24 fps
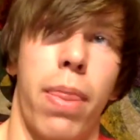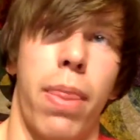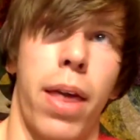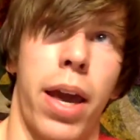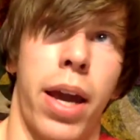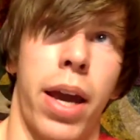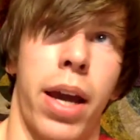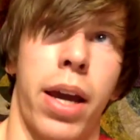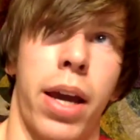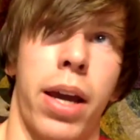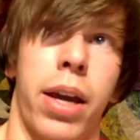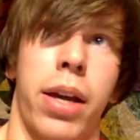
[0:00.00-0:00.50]

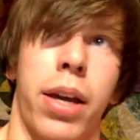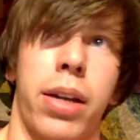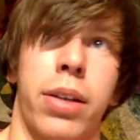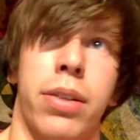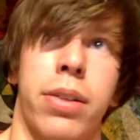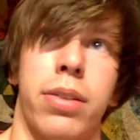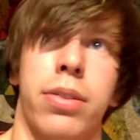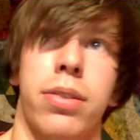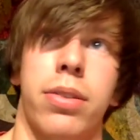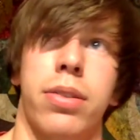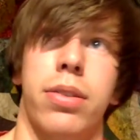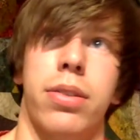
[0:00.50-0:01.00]

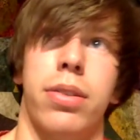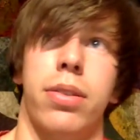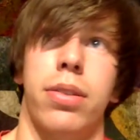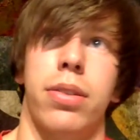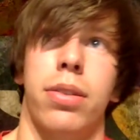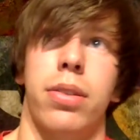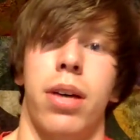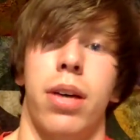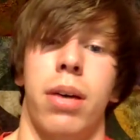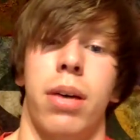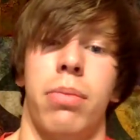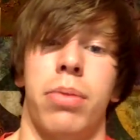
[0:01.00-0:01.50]
And
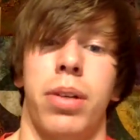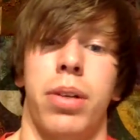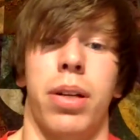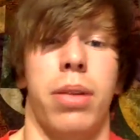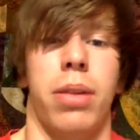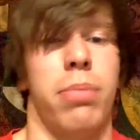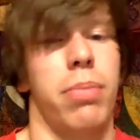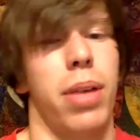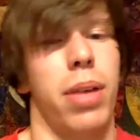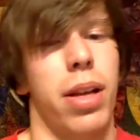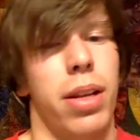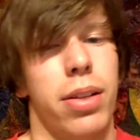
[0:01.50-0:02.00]
I mean,
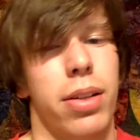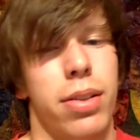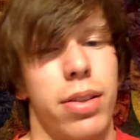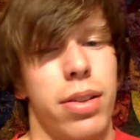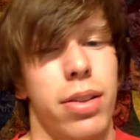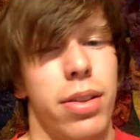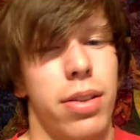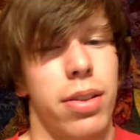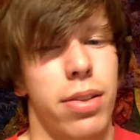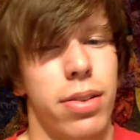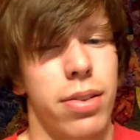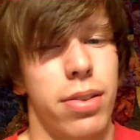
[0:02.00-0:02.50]
I'm not
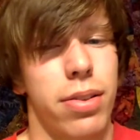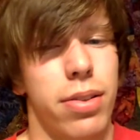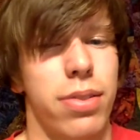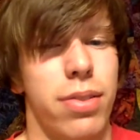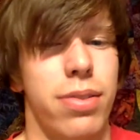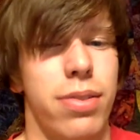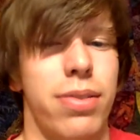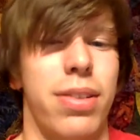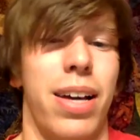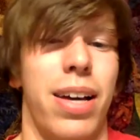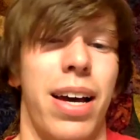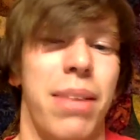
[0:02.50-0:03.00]

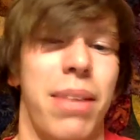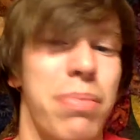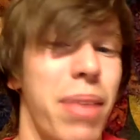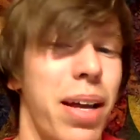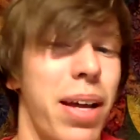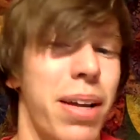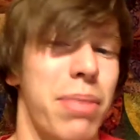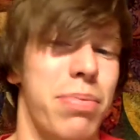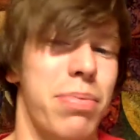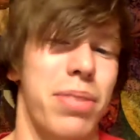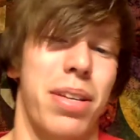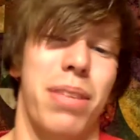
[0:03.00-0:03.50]

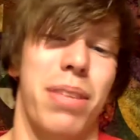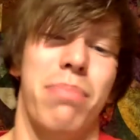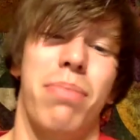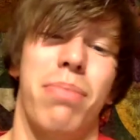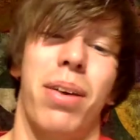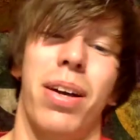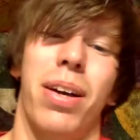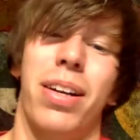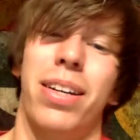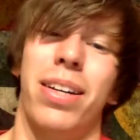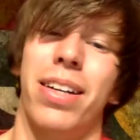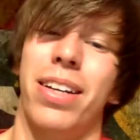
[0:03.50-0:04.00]
upset
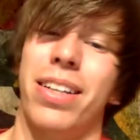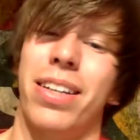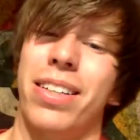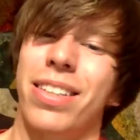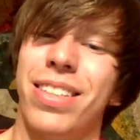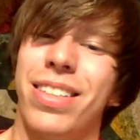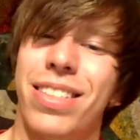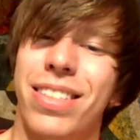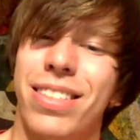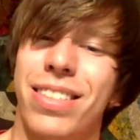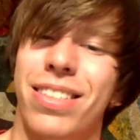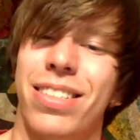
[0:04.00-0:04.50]
about it, and
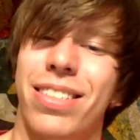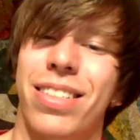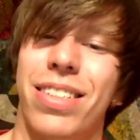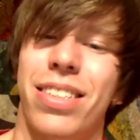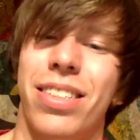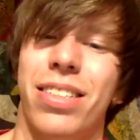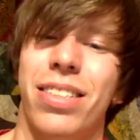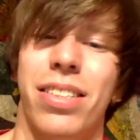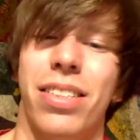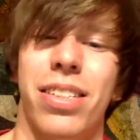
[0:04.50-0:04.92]
he isn't either.